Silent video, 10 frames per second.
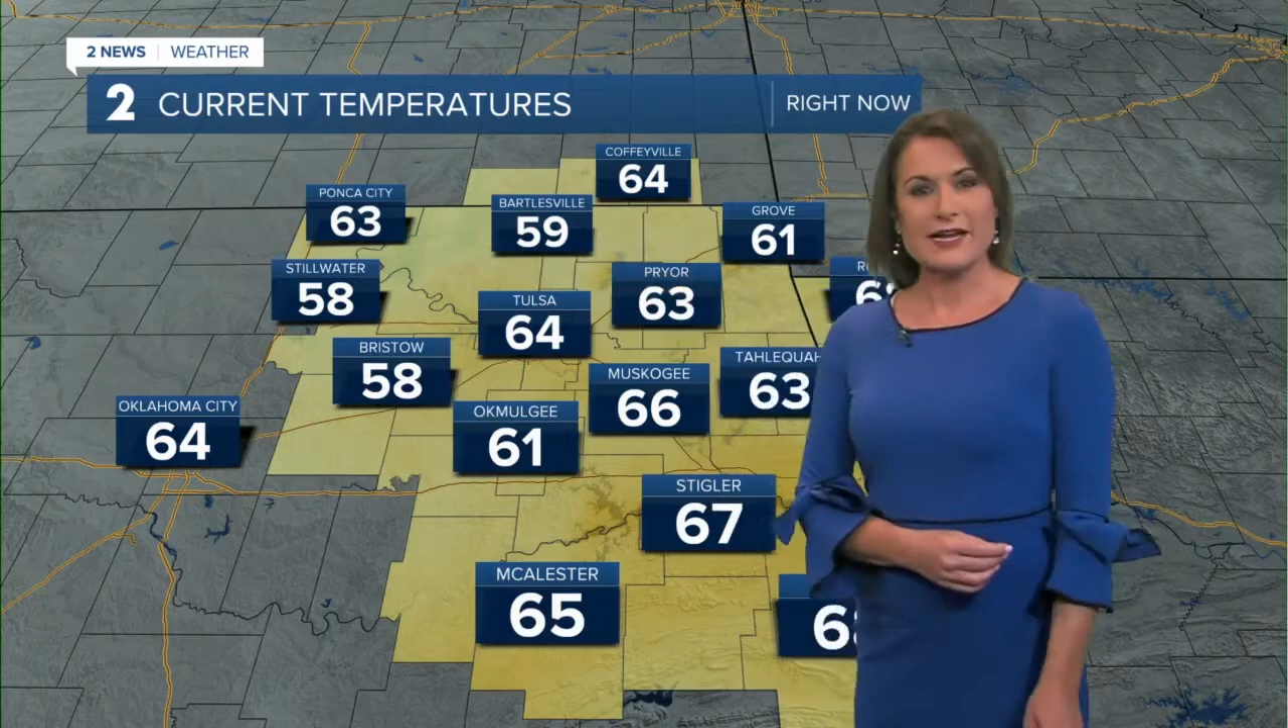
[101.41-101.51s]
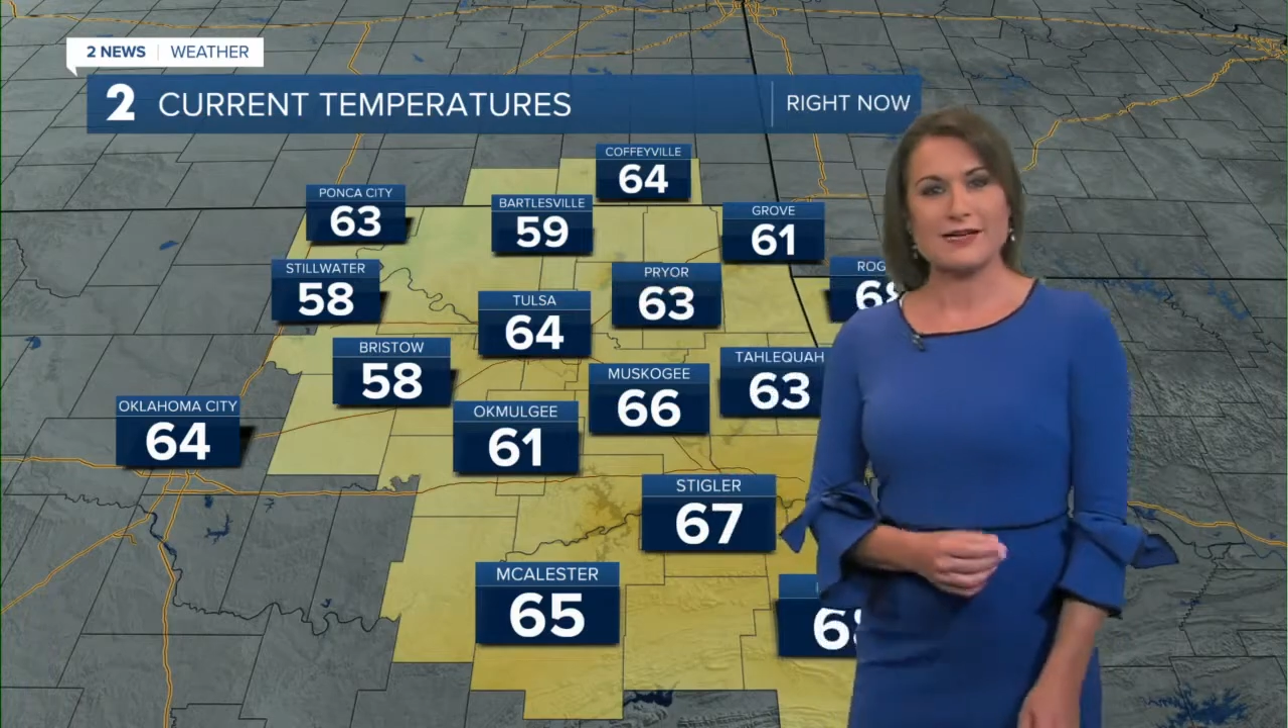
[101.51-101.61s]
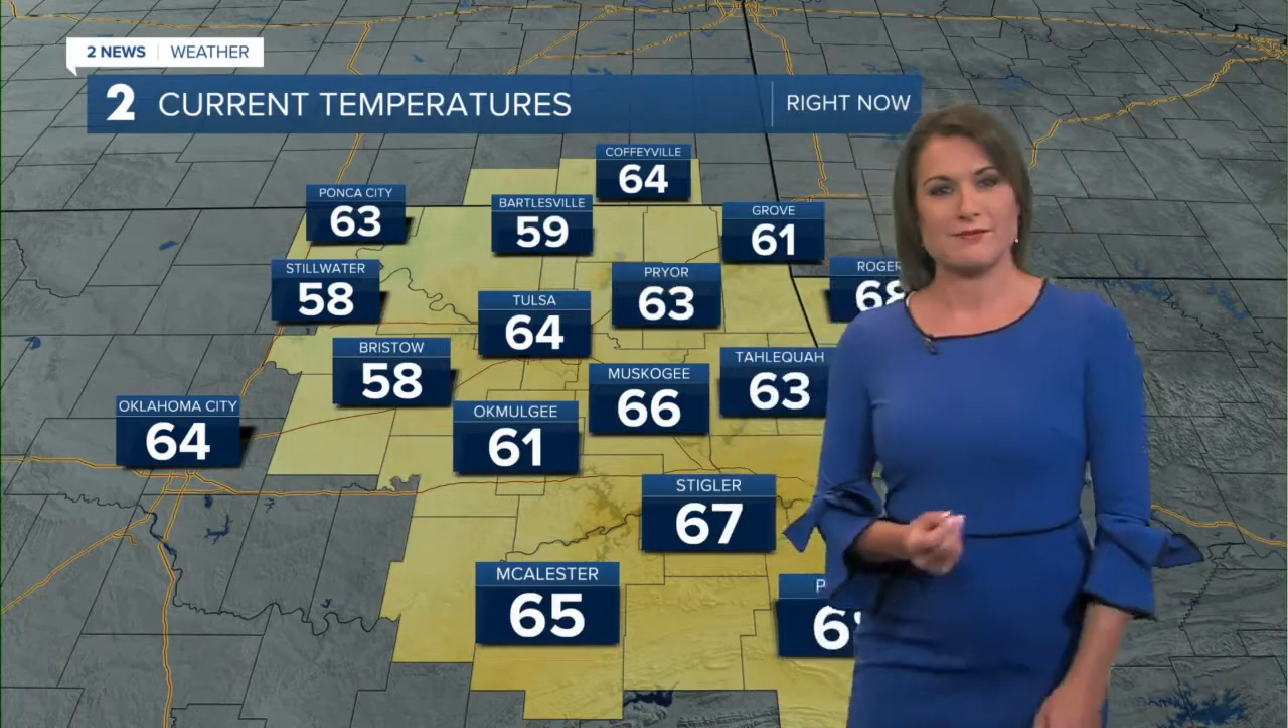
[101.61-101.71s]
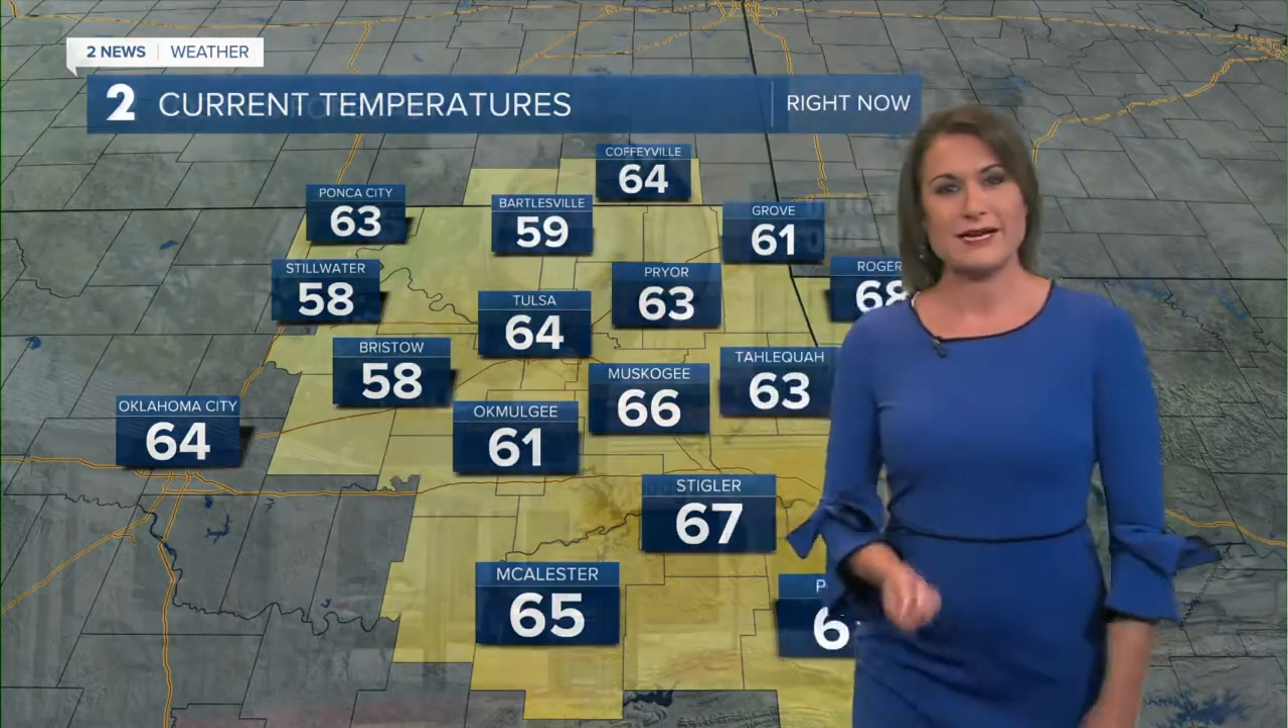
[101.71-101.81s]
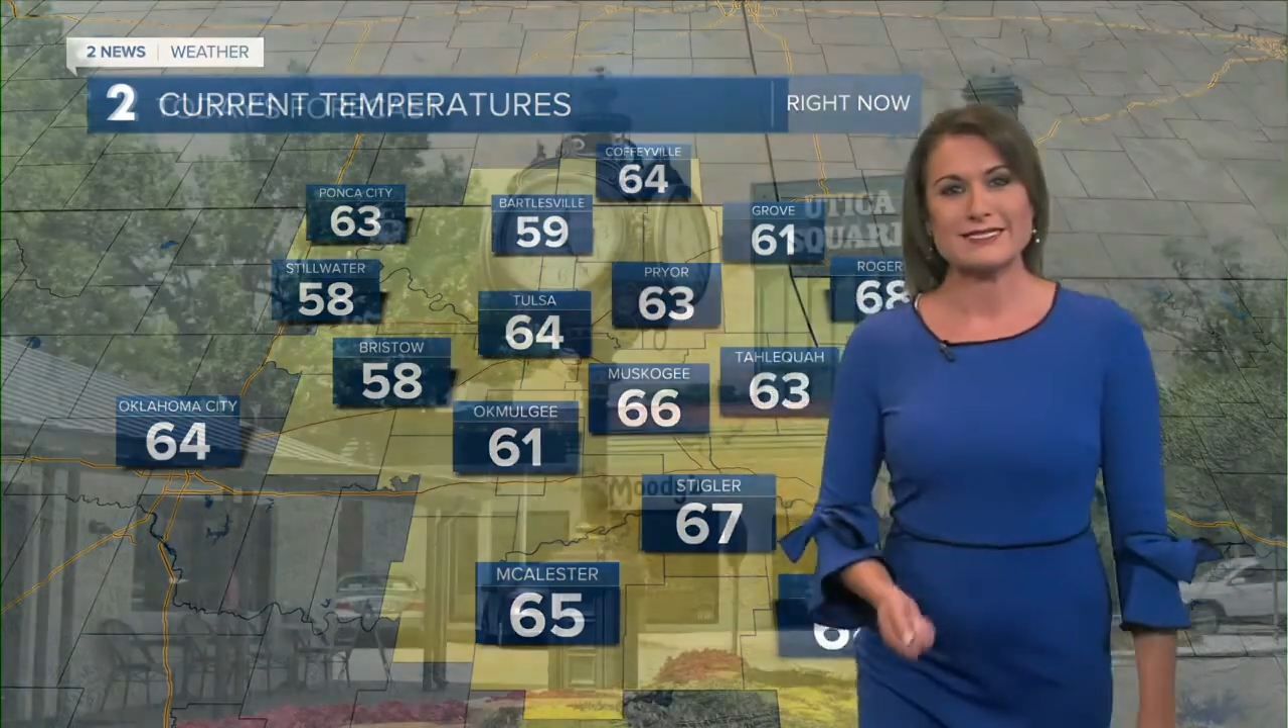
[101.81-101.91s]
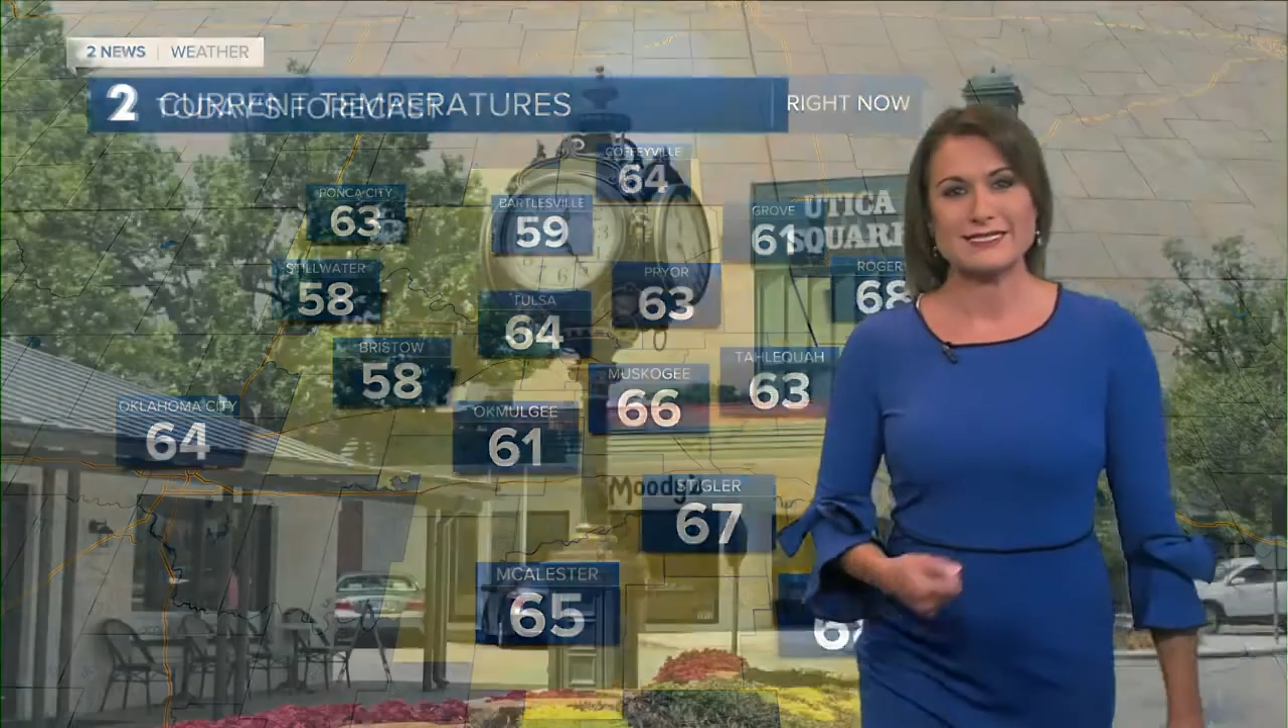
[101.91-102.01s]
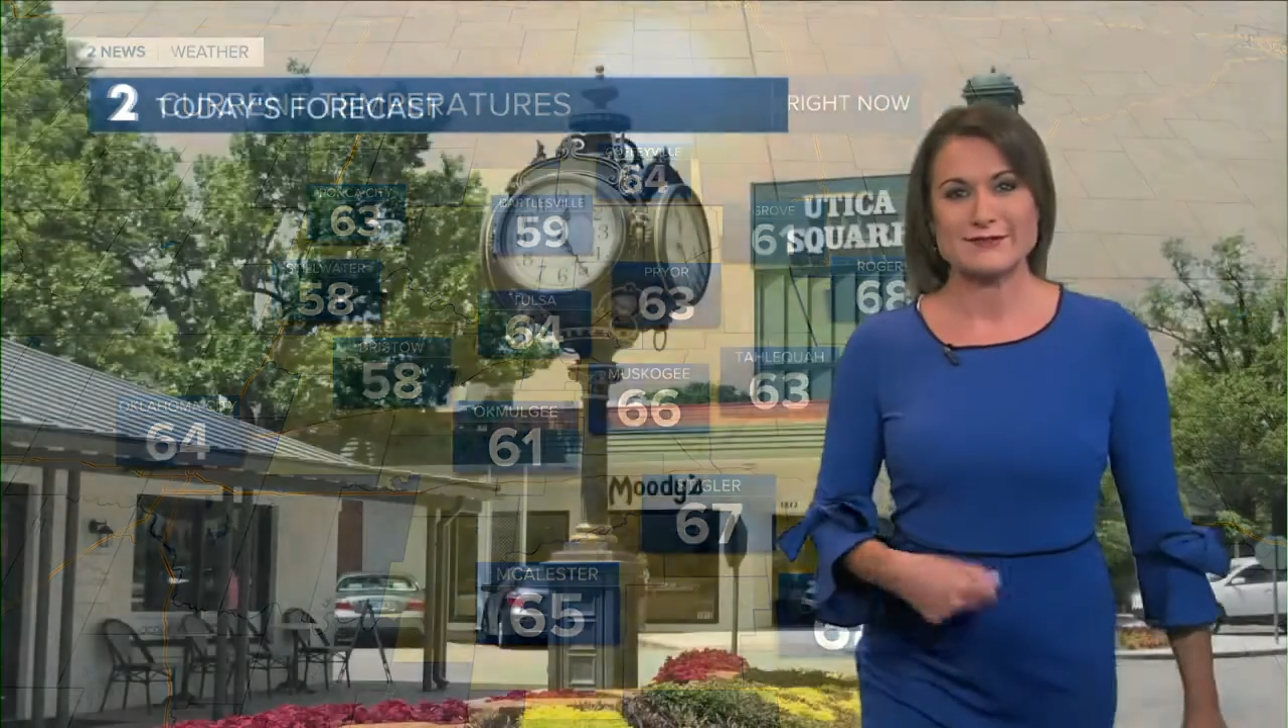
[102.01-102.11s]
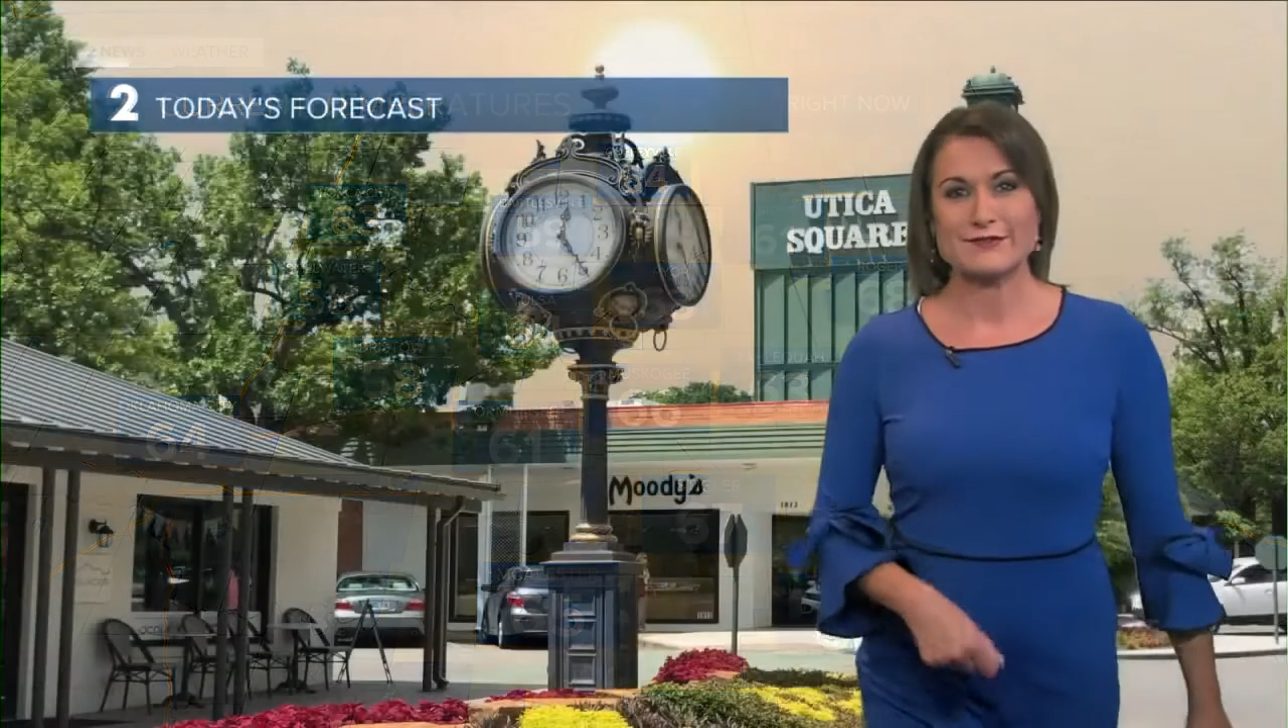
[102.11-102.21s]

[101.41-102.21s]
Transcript: impressive